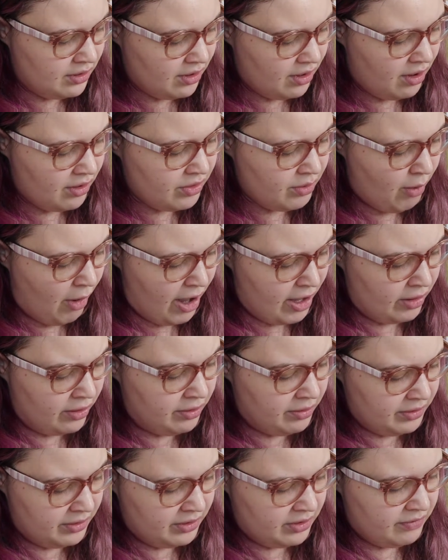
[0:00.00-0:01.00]
All the
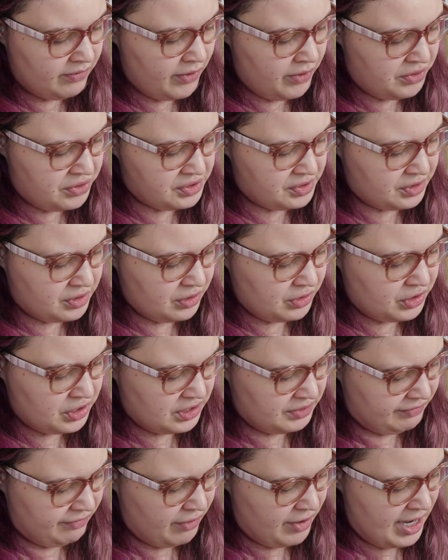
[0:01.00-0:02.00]
while, Kvothe
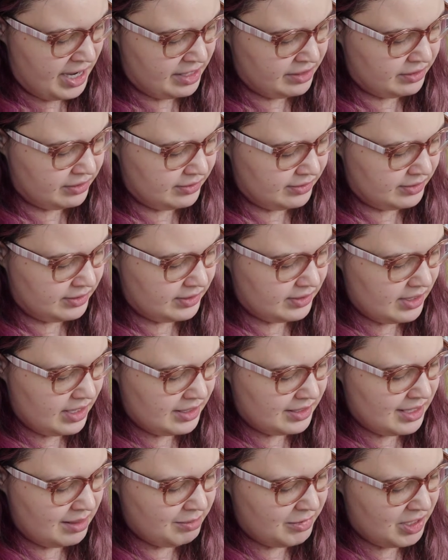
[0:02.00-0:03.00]
searches for answers,
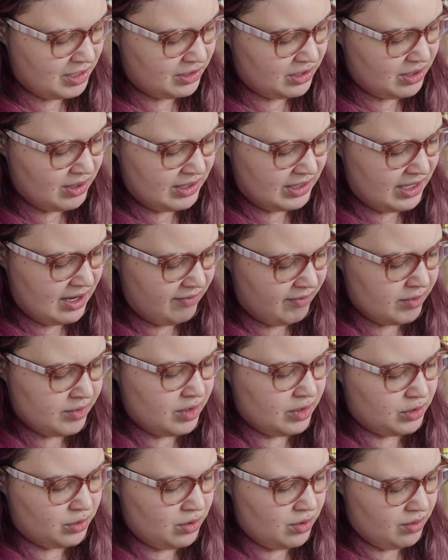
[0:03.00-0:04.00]
attempting to uncover
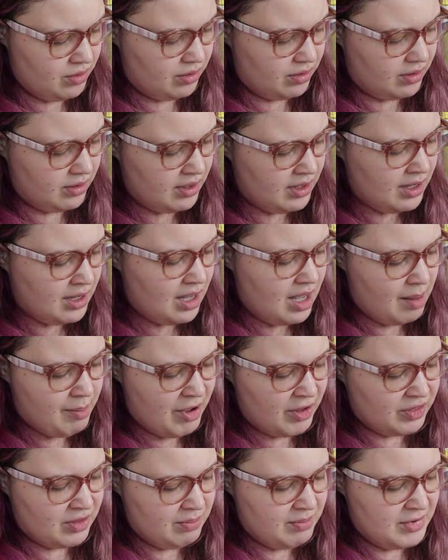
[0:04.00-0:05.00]
the truth
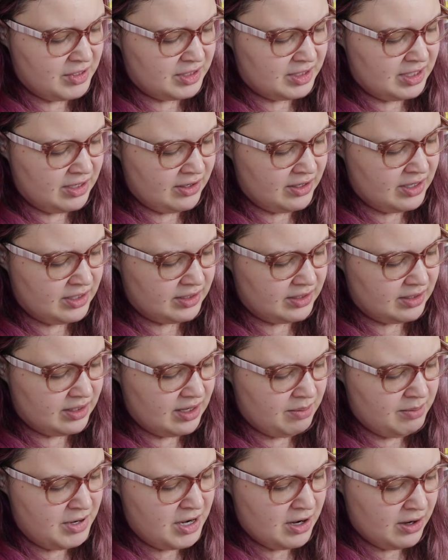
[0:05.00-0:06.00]
about the mysterious
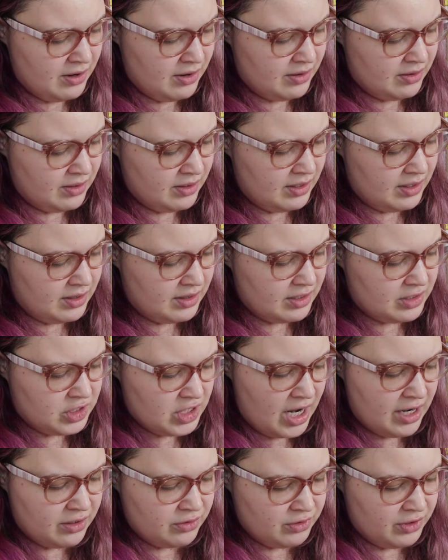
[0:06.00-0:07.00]
Emir, the
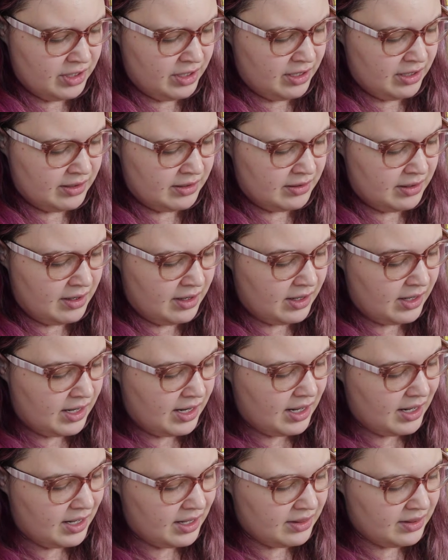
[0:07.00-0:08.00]
Chandrian,
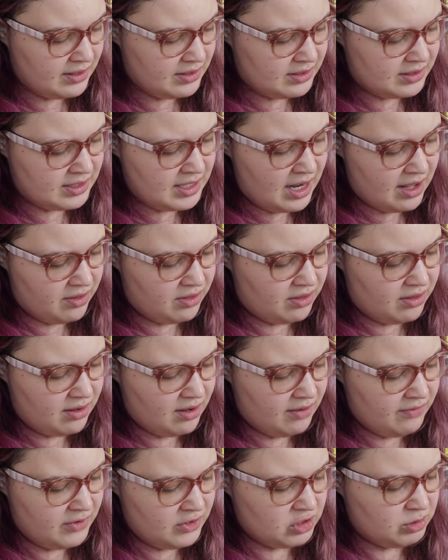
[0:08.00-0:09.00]
and the death
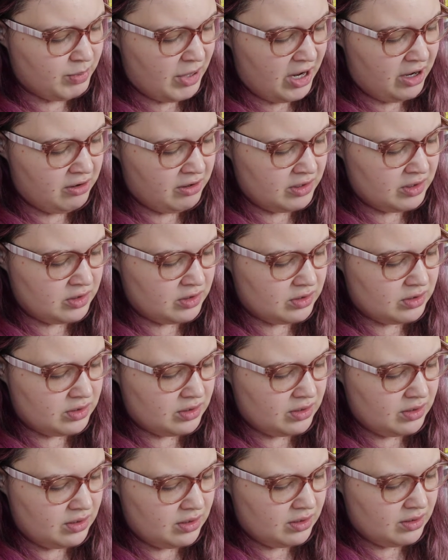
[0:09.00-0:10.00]
of his parents.